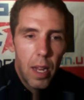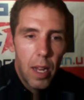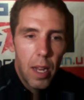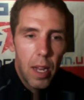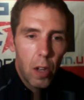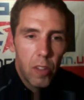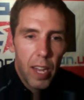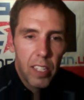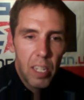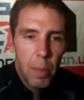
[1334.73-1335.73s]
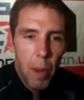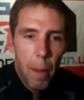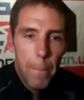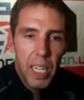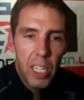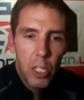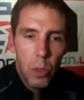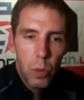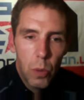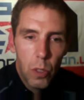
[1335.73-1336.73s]
Carla's asking about bike
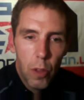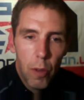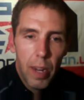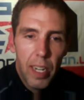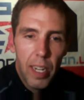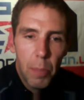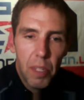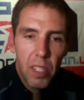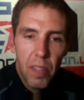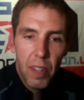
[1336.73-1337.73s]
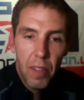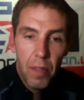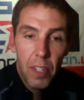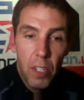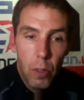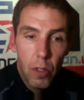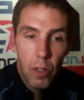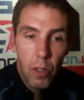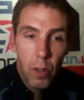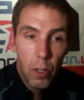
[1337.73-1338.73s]
shoes. Are there any specific features that
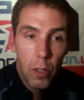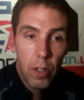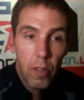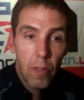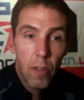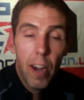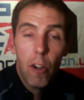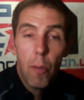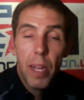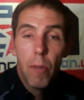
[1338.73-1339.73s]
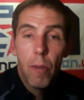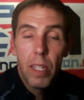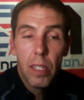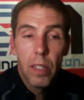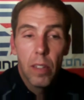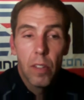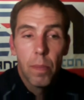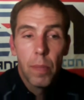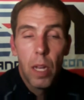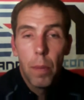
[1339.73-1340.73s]
are good for Ironman races?
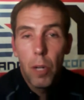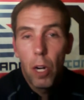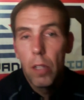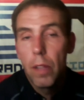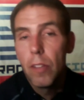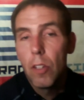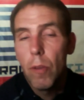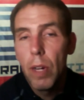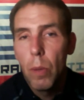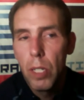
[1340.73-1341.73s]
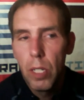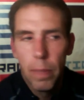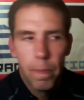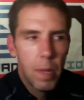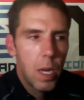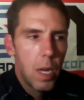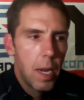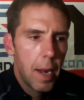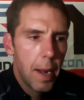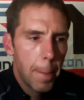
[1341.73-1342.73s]
Carla, that's a great question.
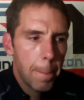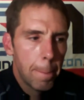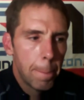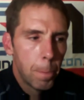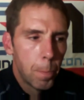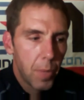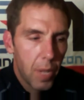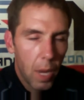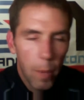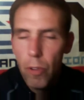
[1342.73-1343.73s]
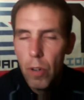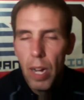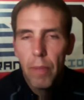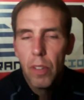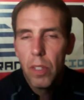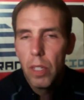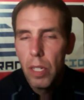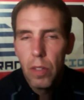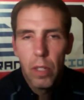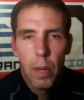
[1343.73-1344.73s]
Comfort, obviously,
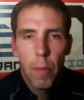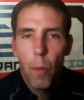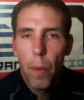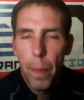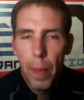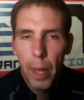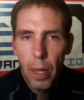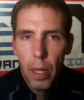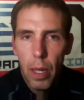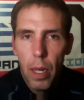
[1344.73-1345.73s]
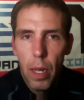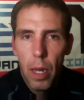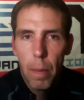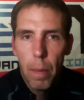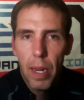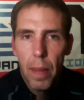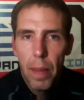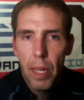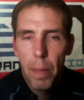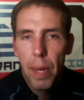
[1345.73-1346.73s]
is the number one thing. And I think
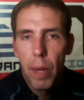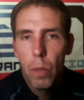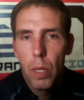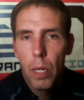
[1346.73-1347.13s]
about